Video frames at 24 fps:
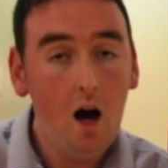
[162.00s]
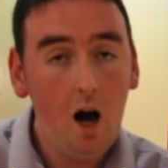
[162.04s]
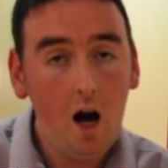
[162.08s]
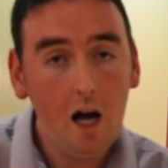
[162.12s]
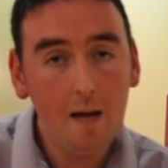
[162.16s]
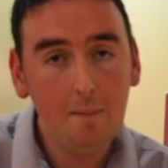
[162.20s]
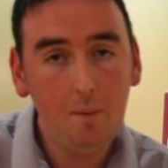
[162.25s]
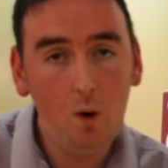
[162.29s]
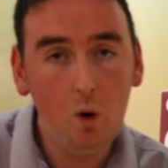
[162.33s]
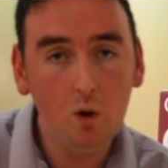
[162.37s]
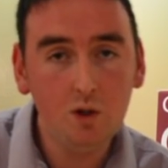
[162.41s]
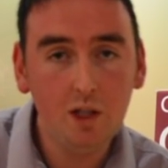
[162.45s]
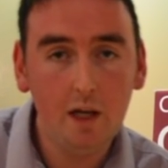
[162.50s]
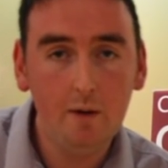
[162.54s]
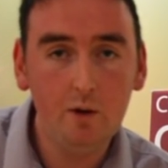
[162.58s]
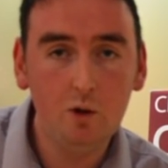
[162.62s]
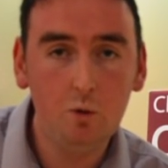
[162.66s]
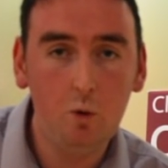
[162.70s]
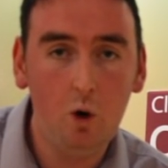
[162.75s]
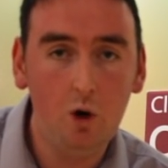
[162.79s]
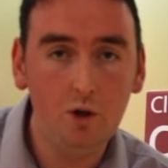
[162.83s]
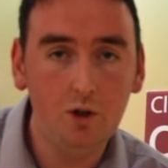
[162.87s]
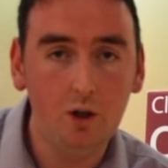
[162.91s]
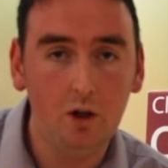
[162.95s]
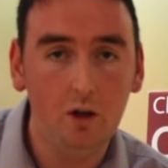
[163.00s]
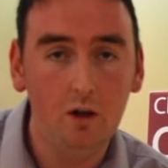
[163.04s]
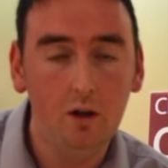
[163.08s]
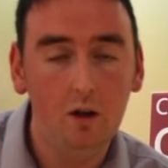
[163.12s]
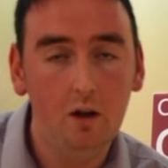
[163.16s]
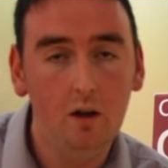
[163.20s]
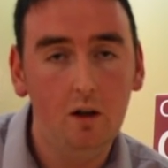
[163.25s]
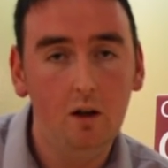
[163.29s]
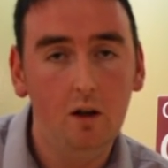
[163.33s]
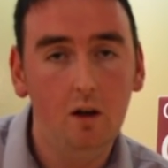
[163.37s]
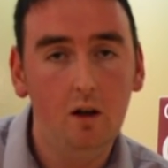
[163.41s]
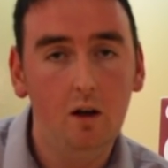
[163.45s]
I oppose Irish Water
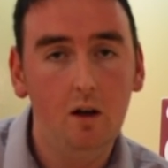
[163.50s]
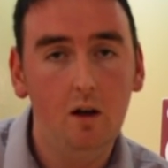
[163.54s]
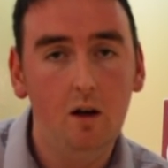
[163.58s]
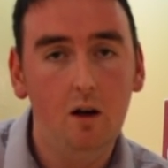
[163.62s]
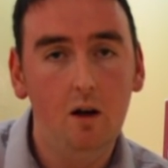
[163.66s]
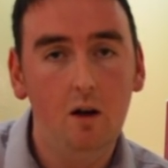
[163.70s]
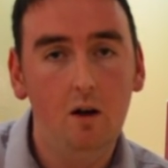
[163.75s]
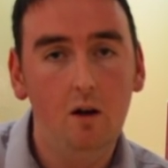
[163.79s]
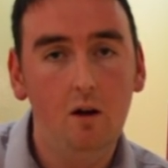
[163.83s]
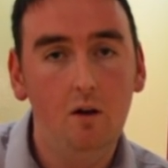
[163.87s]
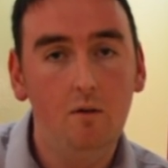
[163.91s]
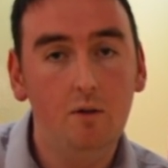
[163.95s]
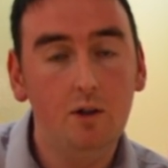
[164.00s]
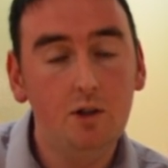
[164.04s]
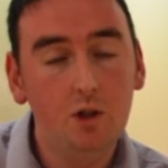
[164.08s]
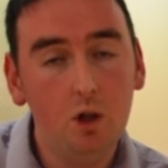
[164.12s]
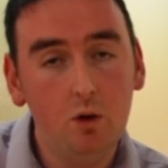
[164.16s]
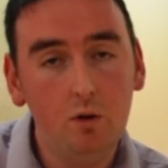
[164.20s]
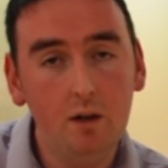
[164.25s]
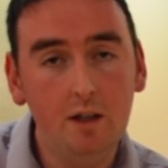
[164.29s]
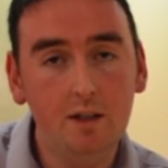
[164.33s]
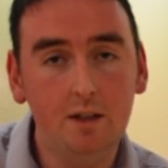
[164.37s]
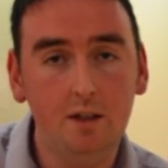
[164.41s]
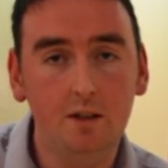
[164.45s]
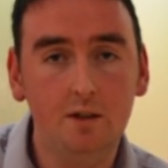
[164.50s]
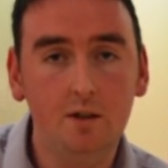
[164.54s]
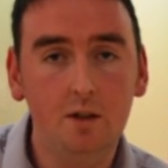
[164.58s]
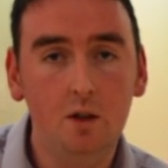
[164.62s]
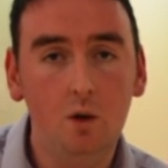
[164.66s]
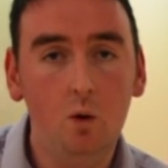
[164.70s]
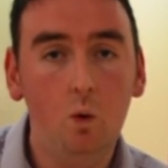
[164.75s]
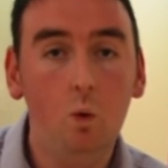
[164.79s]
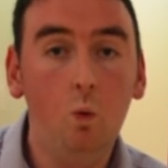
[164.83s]
for 2 reasons.